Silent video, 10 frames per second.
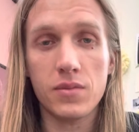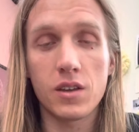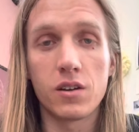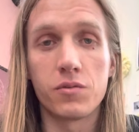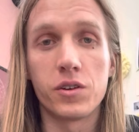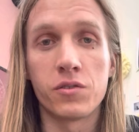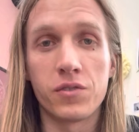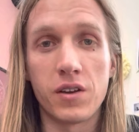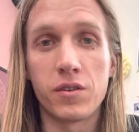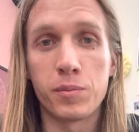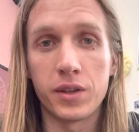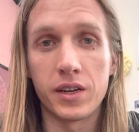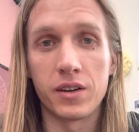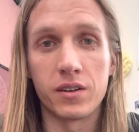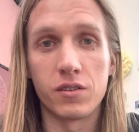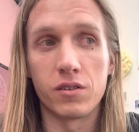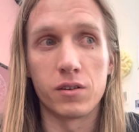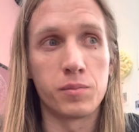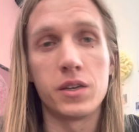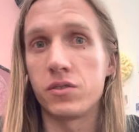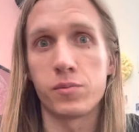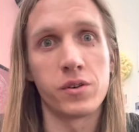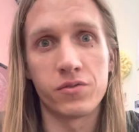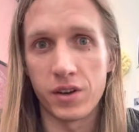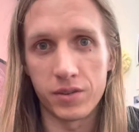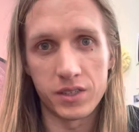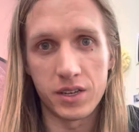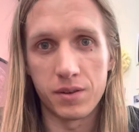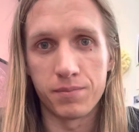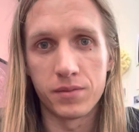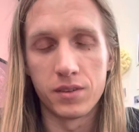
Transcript: of your favorite player or a piece from your favorite team.